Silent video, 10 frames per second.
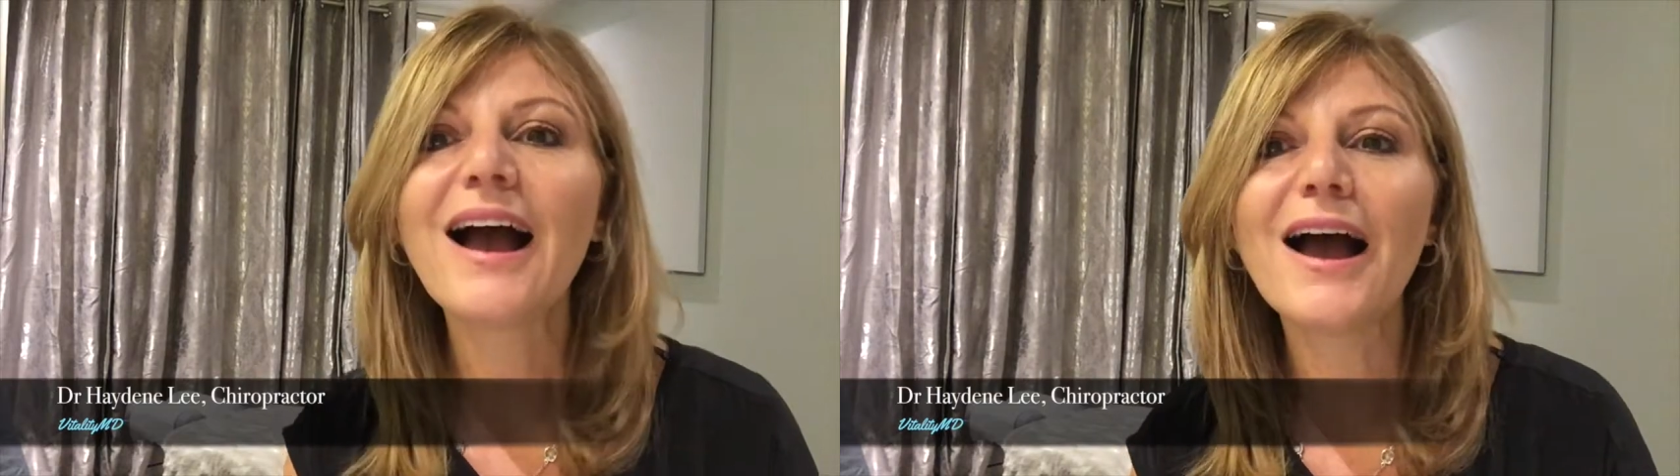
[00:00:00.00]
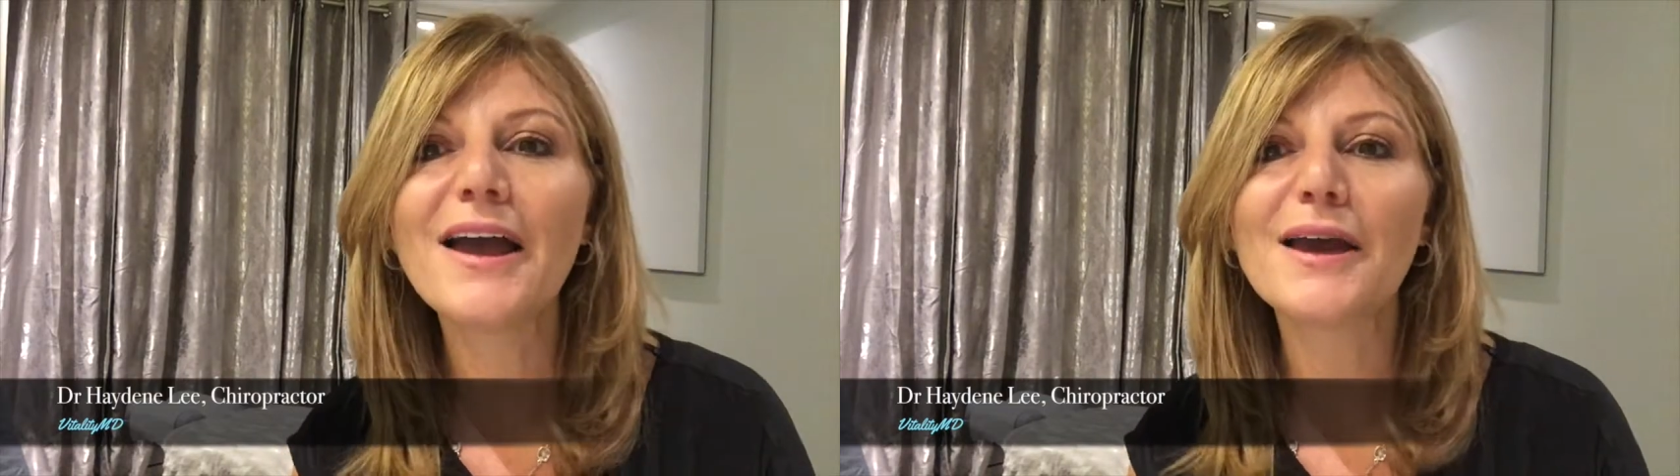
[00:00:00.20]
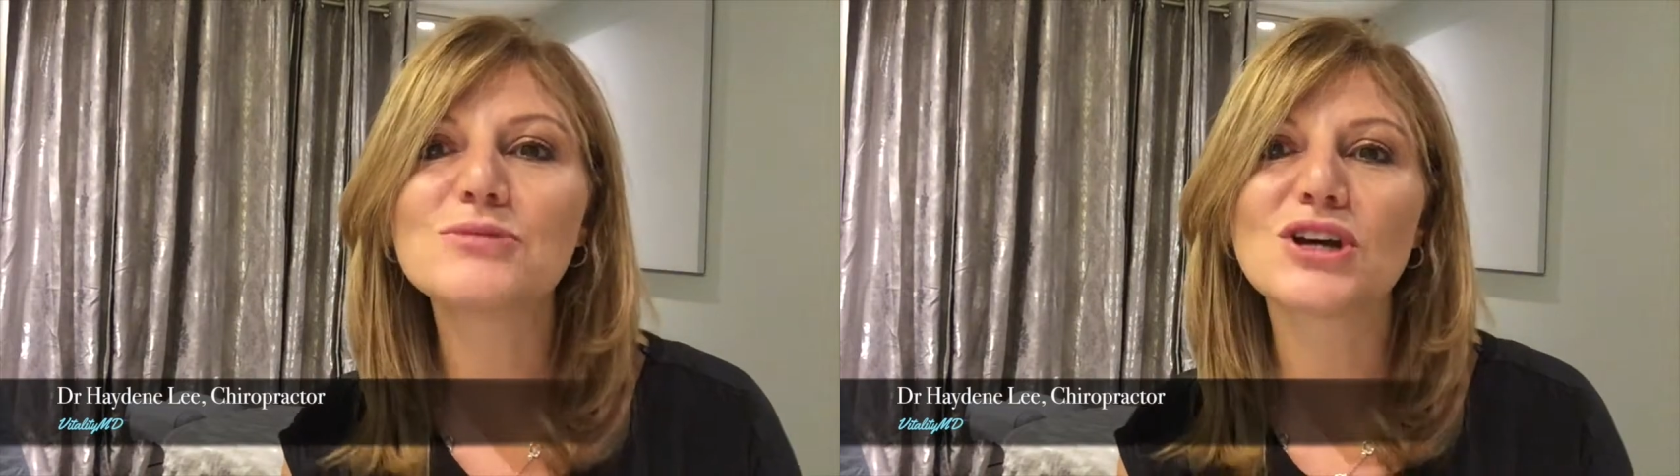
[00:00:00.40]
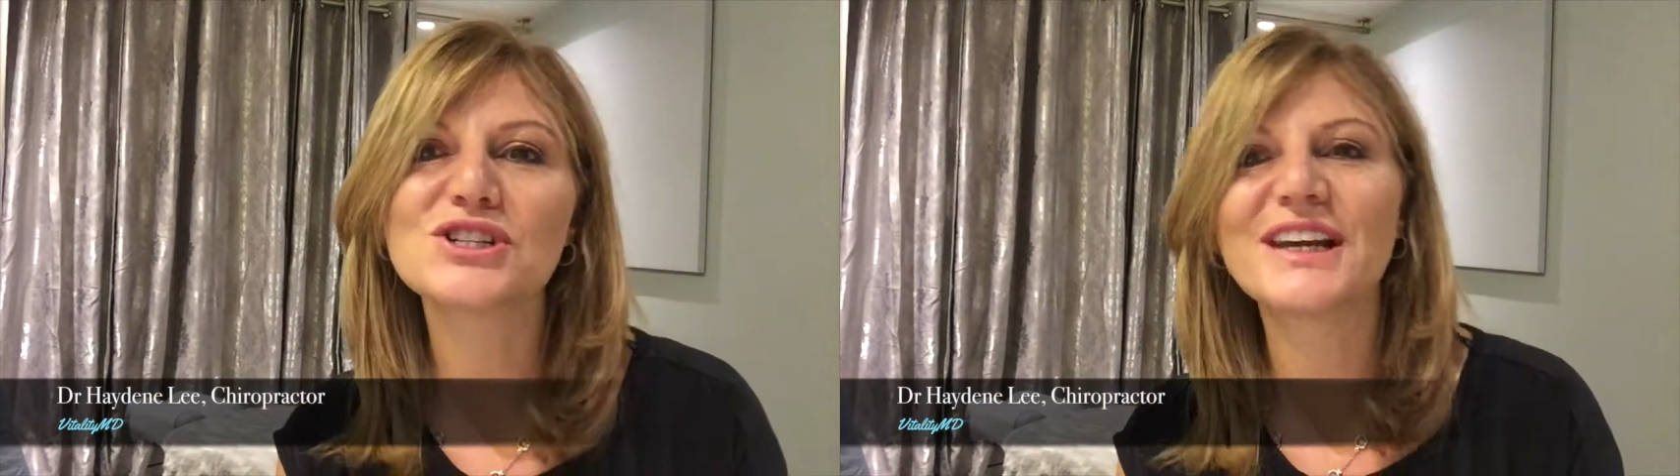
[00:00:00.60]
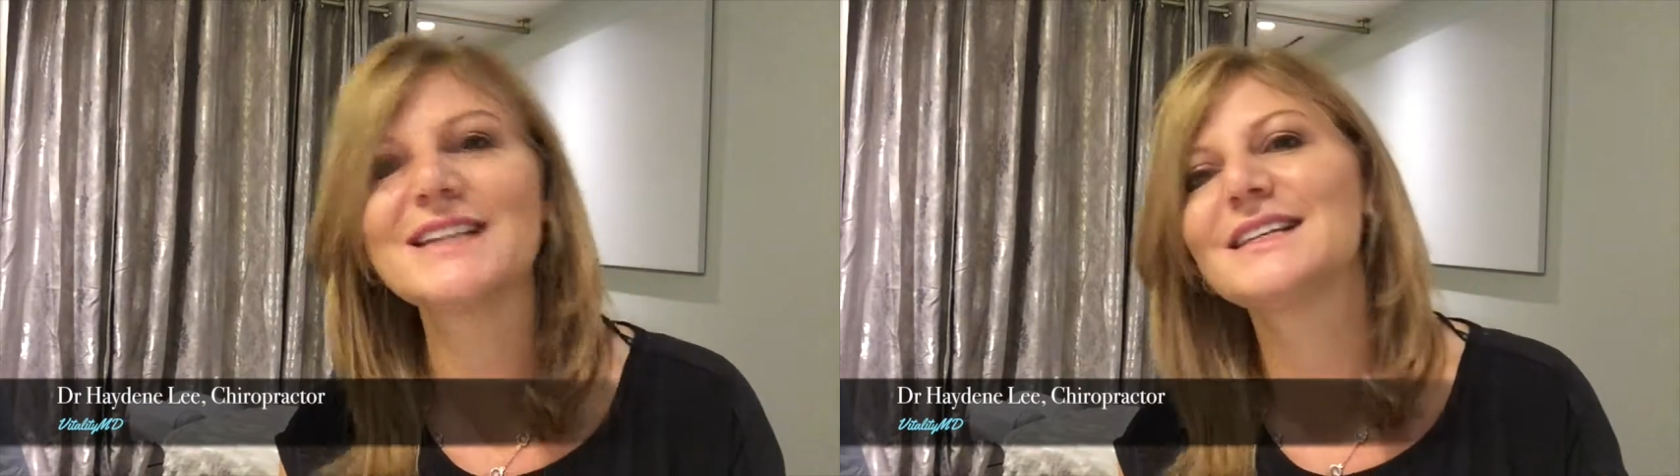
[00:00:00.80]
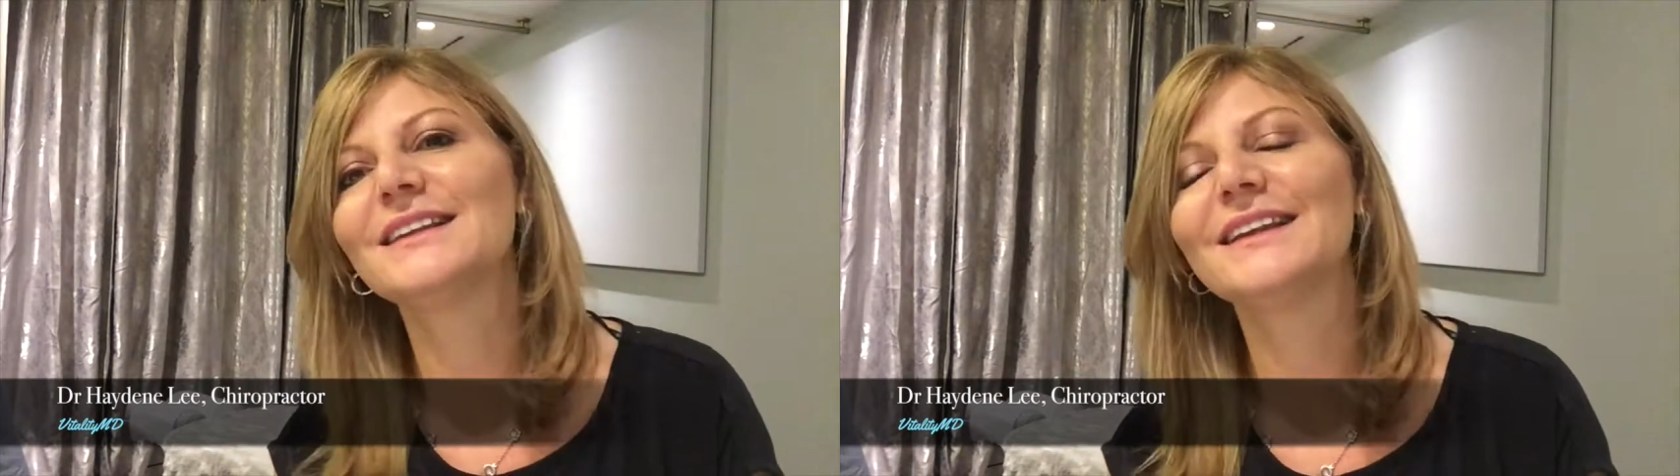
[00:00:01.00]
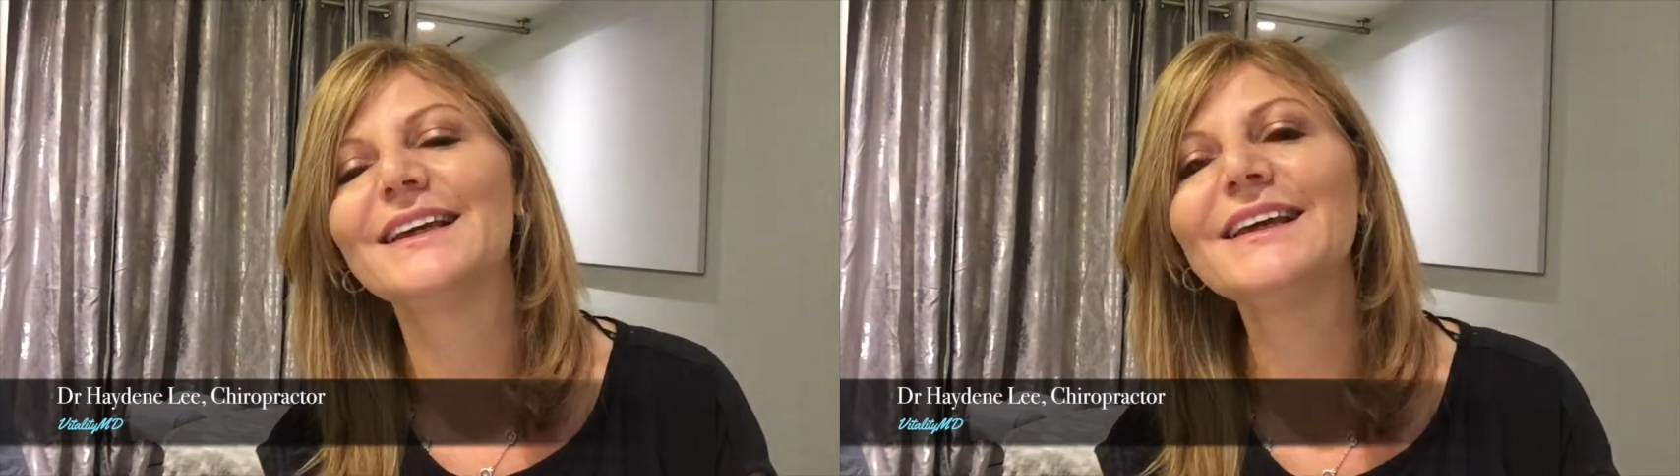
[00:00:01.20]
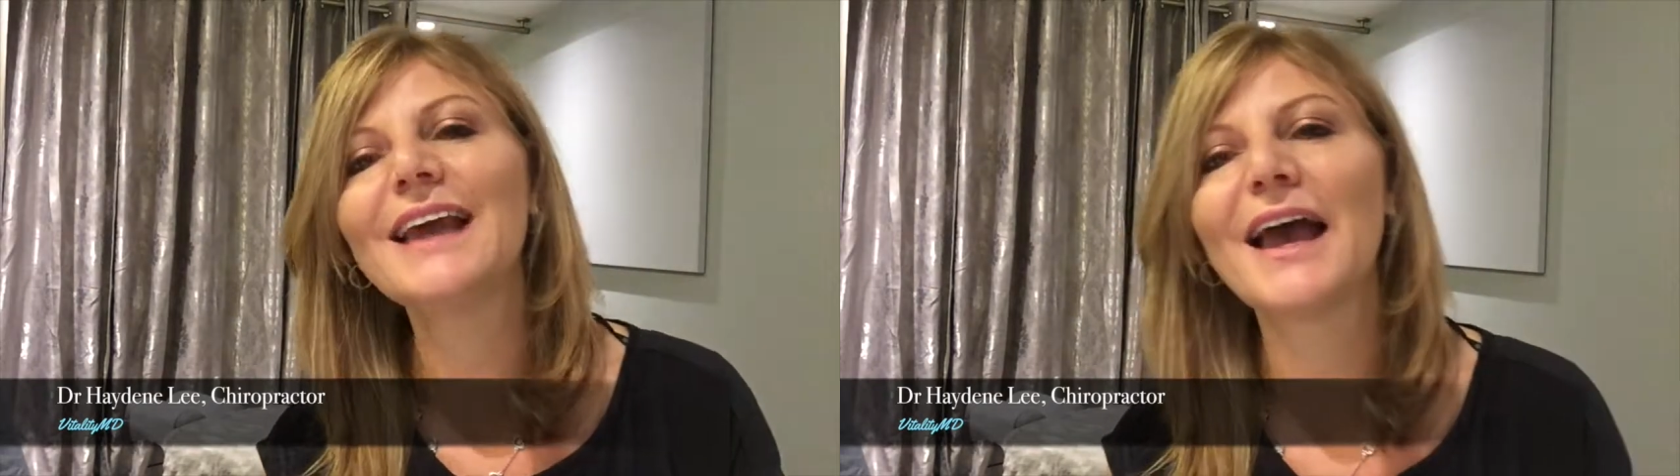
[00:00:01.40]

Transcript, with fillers: Hi, I'm Dr. Hayden Lee,